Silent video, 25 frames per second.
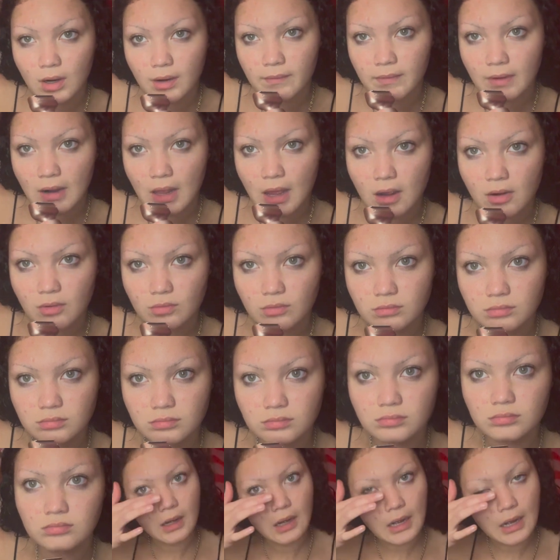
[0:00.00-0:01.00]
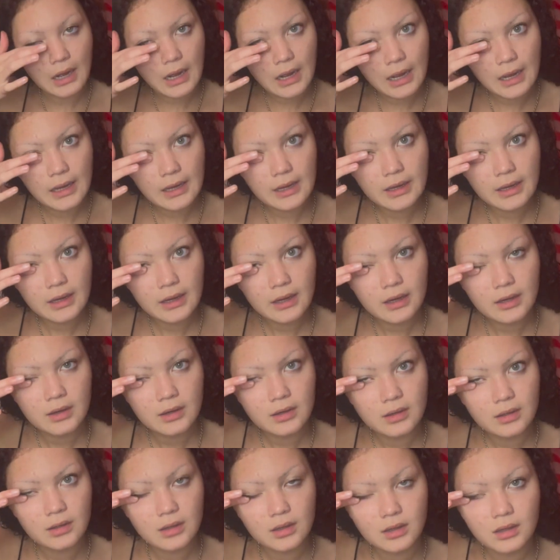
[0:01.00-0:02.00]
blow. I
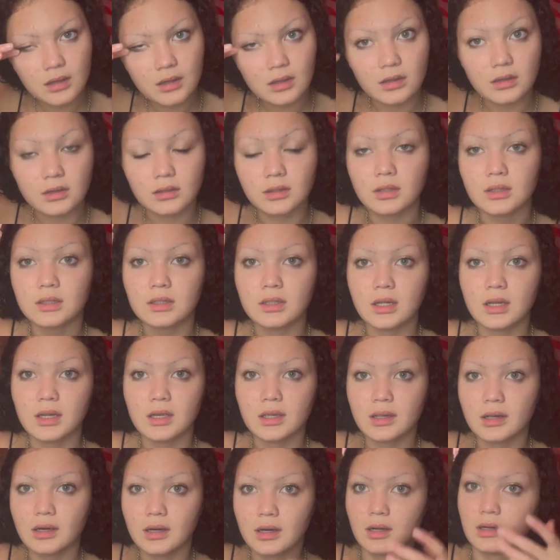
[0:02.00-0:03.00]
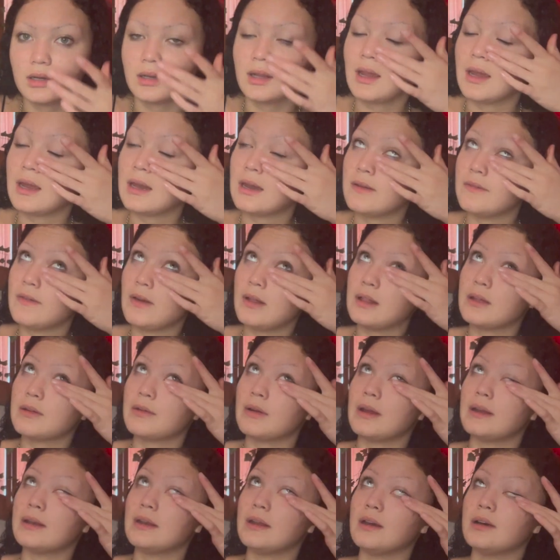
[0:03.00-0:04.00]
look like Uncanny Valley
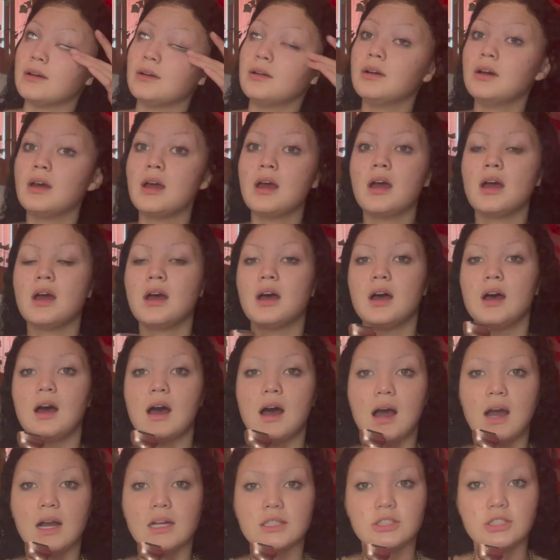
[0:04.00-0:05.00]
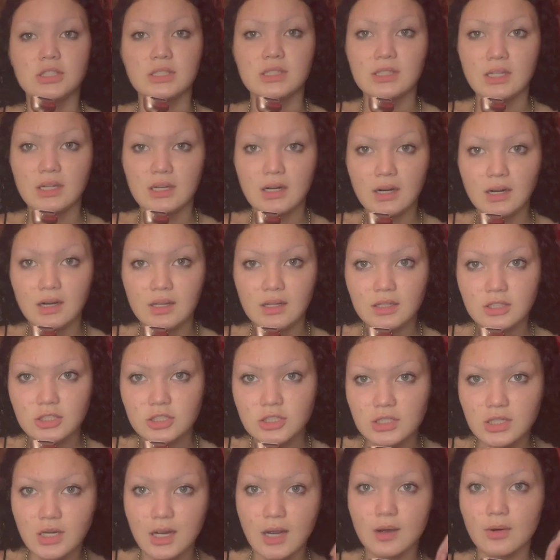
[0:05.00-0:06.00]
right now. I just got out of the
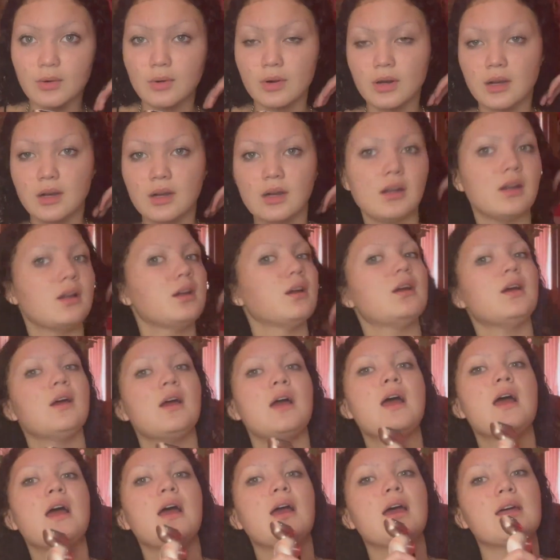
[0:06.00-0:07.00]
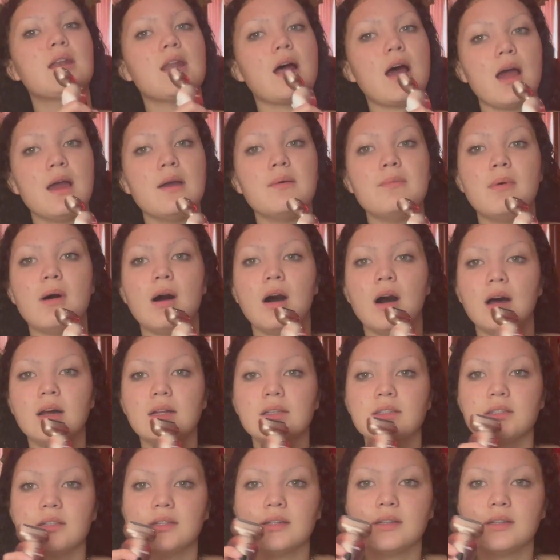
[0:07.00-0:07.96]
shower and I bought